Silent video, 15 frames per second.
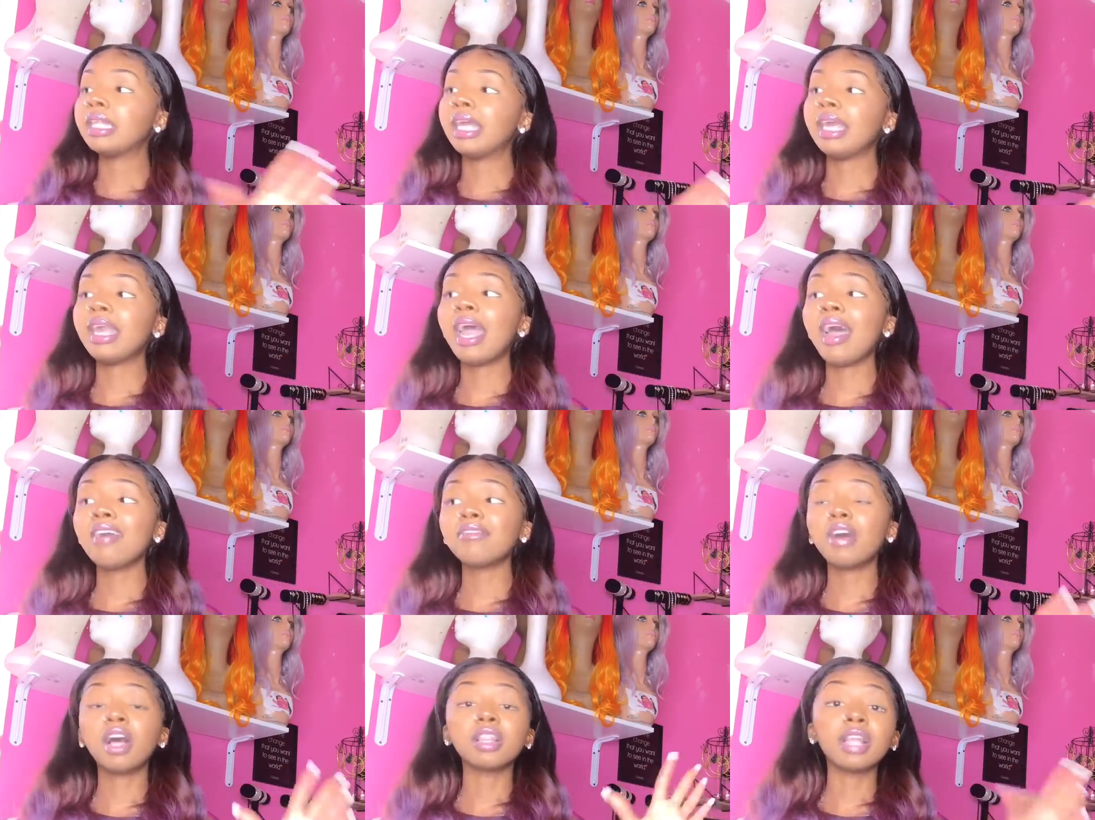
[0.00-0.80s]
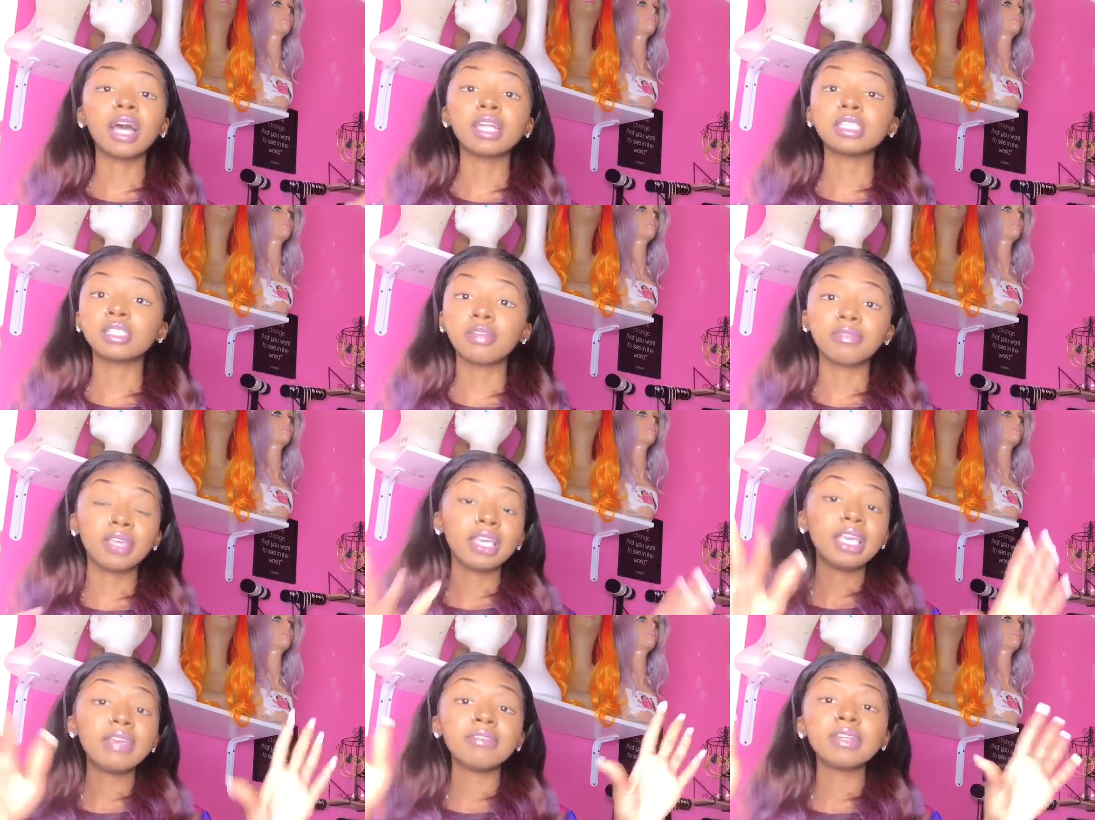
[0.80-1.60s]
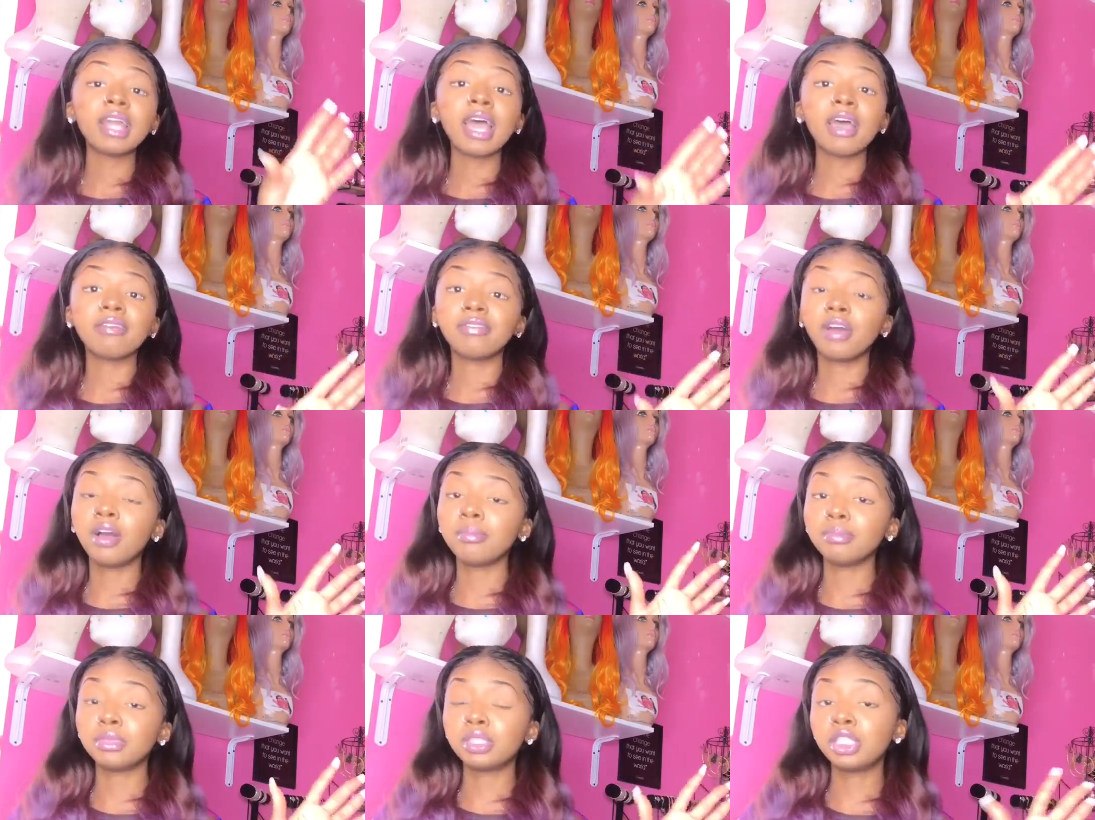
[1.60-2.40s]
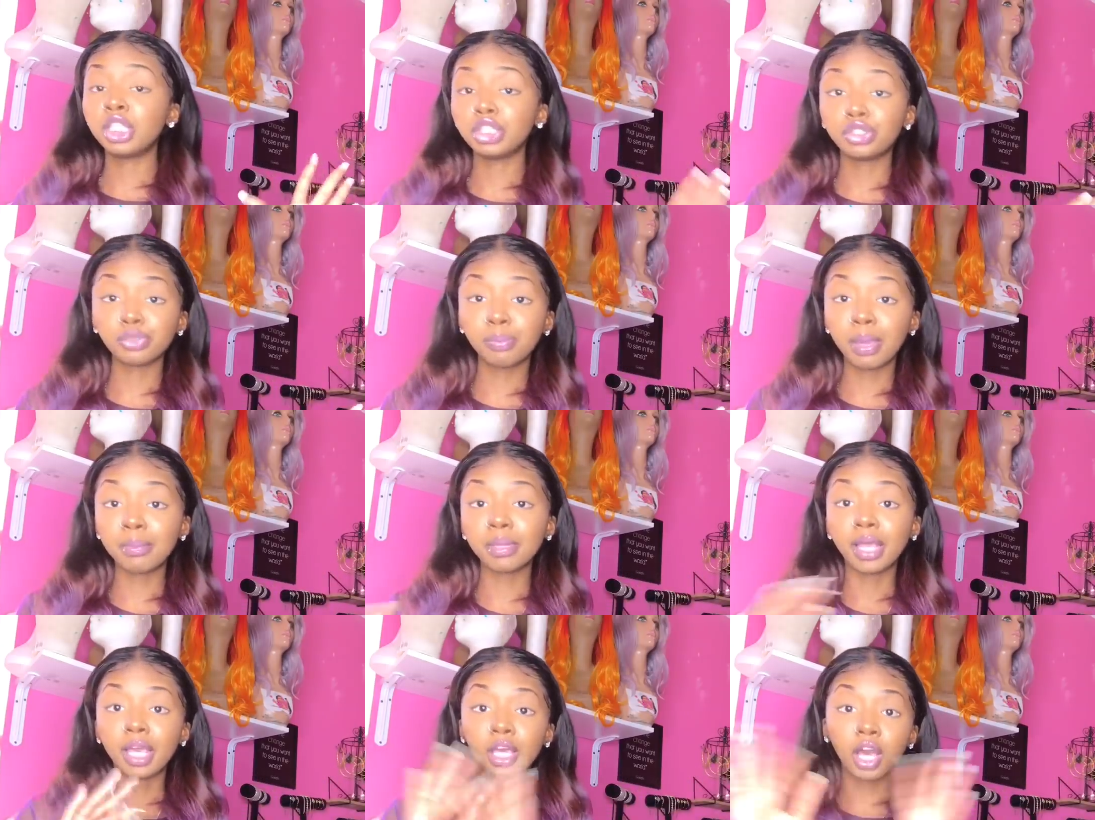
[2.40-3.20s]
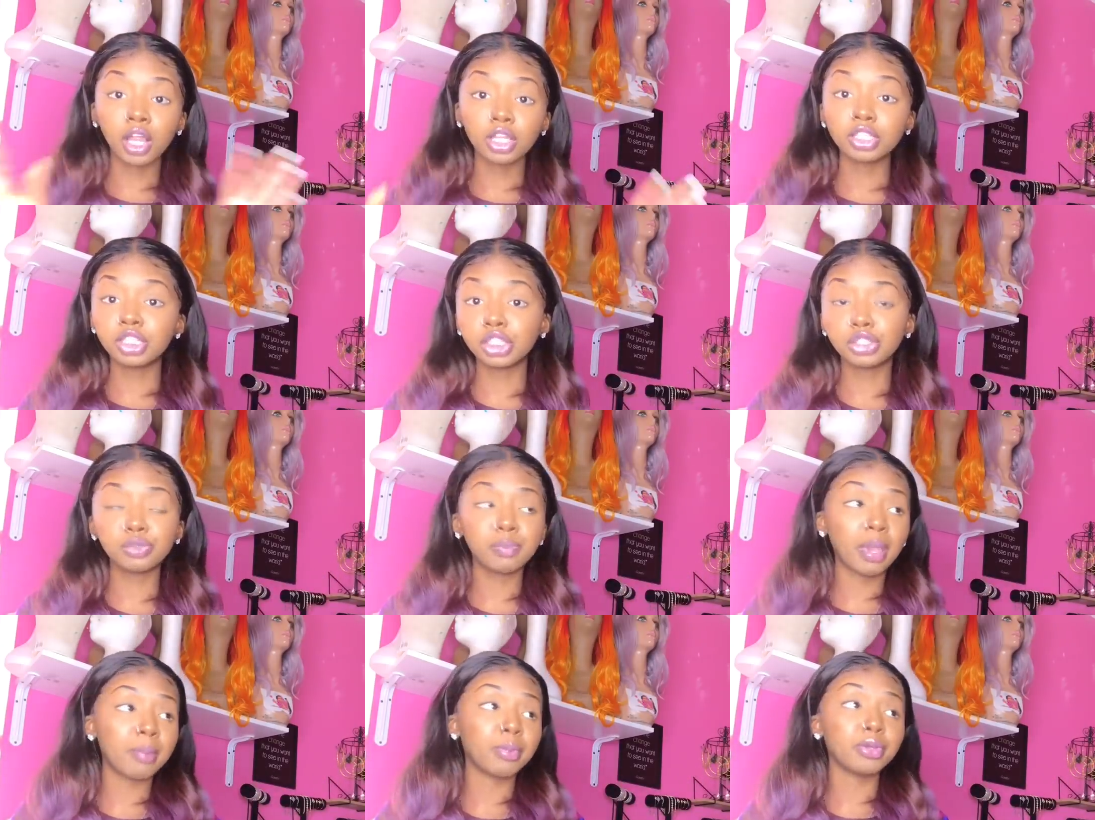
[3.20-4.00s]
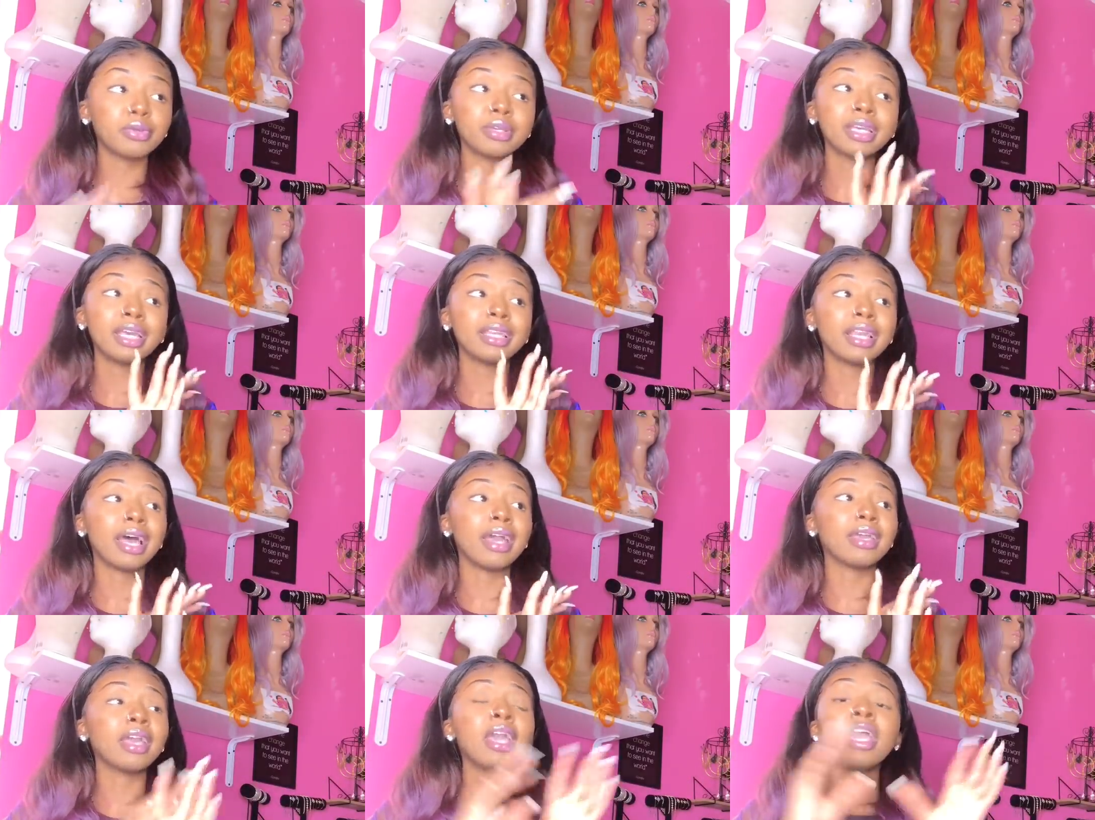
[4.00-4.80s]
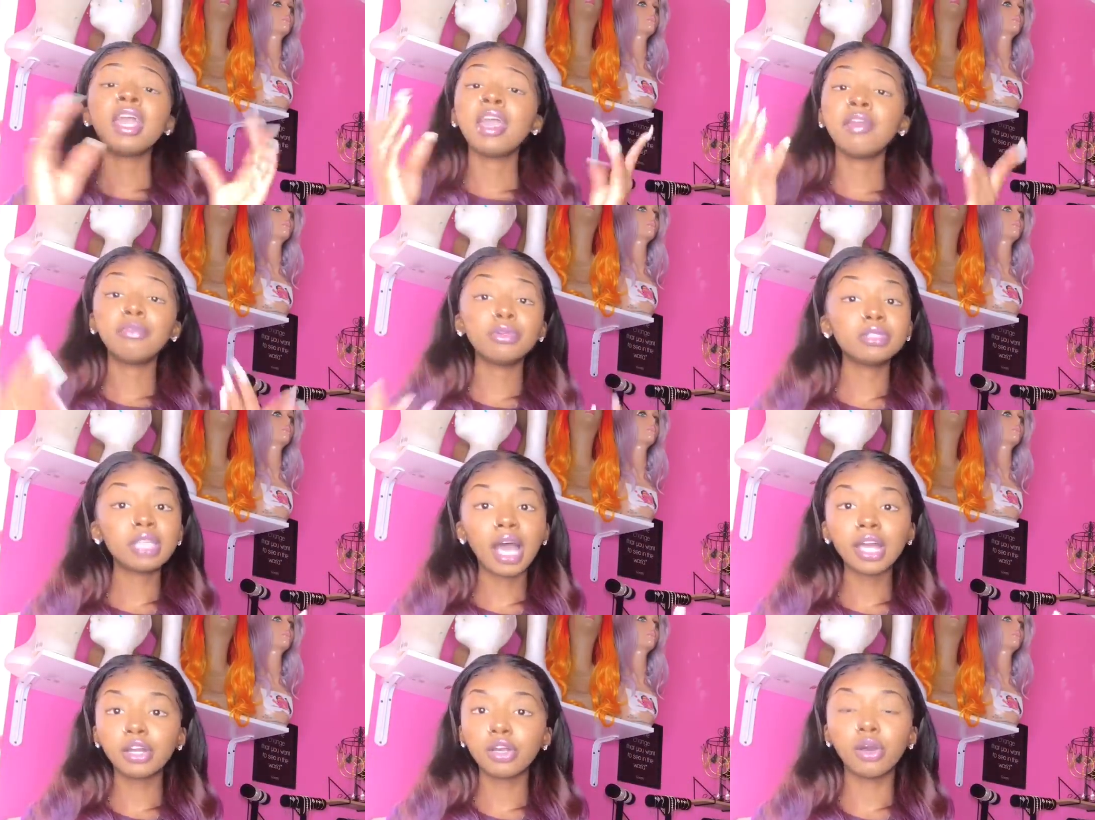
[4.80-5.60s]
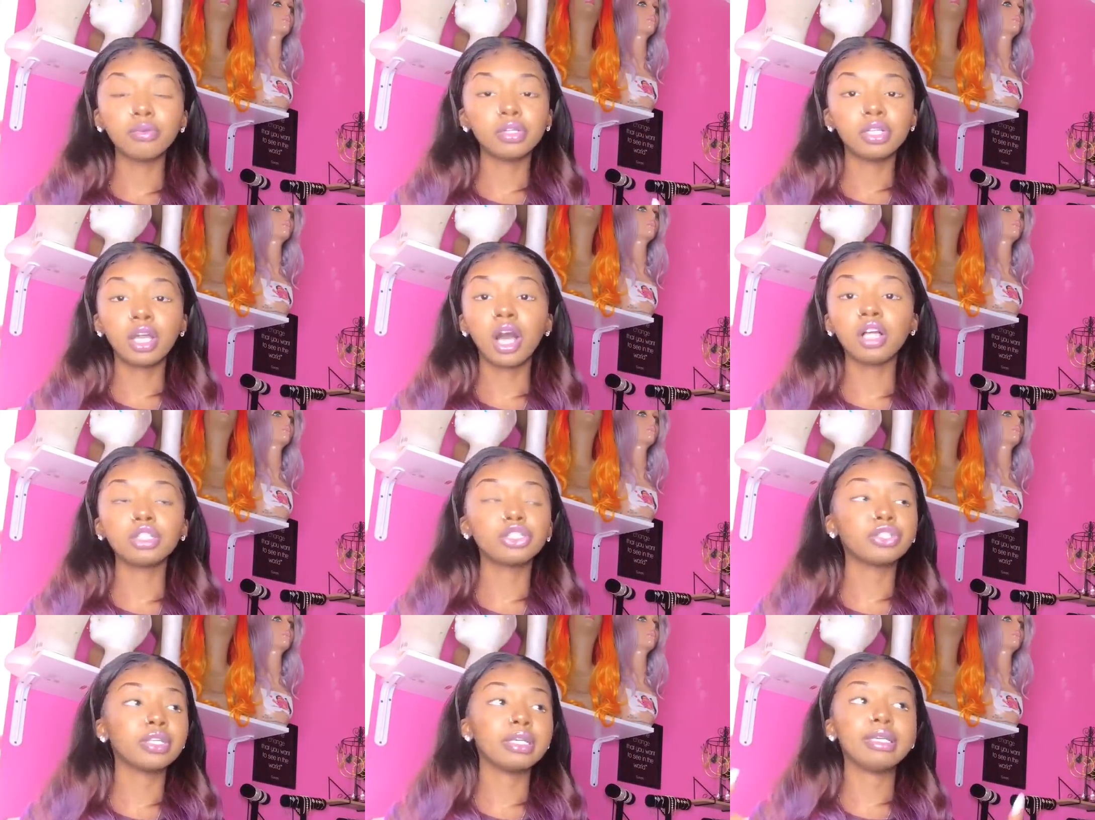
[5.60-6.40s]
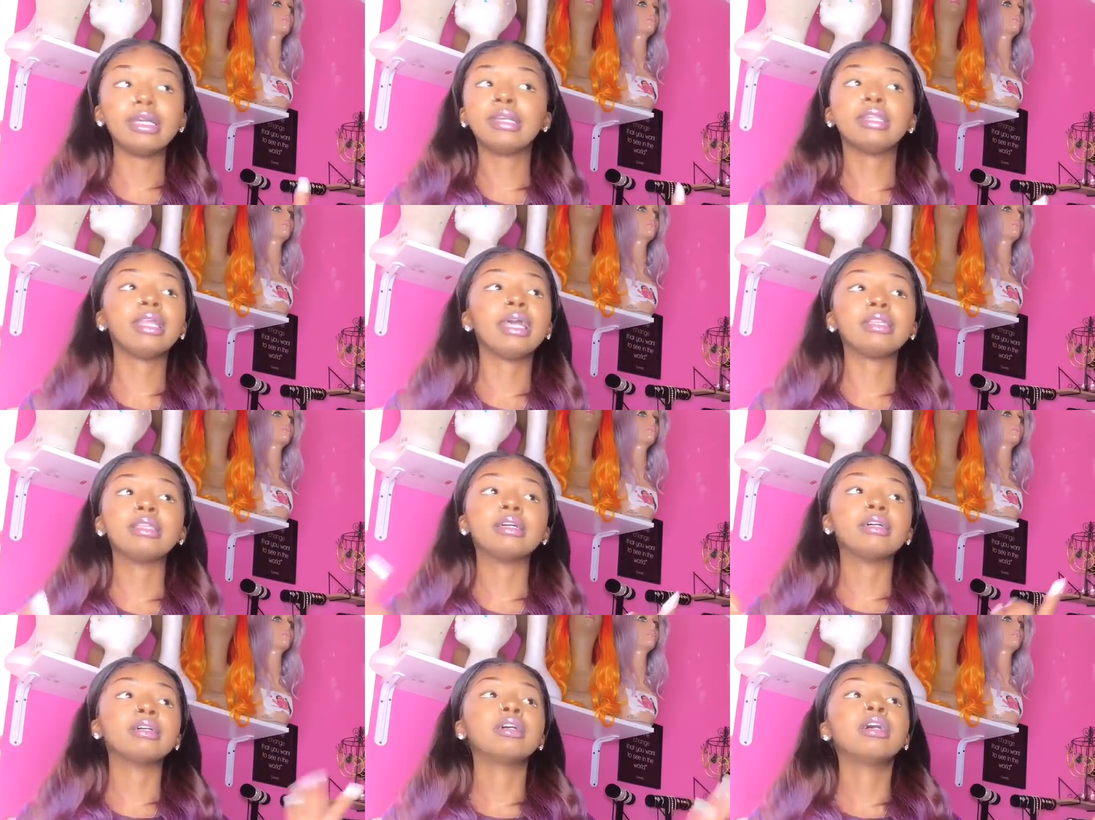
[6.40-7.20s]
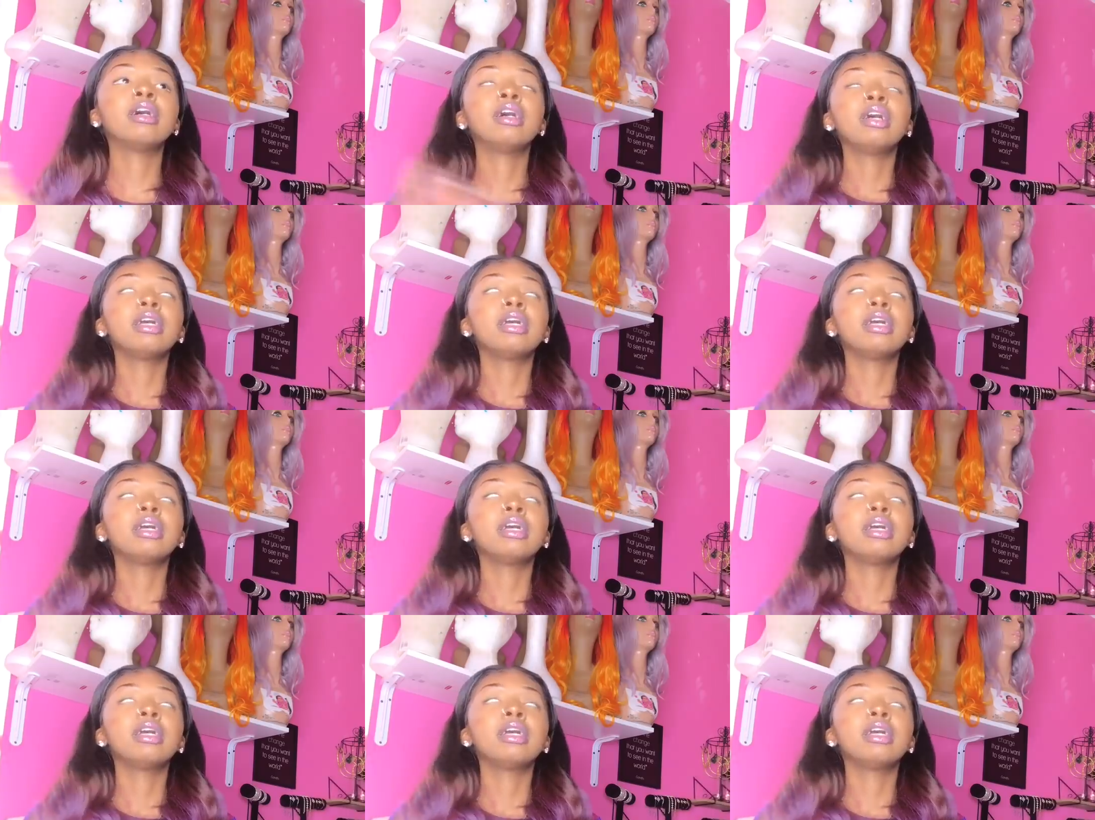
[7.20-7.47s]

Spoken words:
they have a lot of stuff. They even have tissue paper, like colored tissue paper. You can get, like, if you're tired of going to Dollar Tree, getting like 10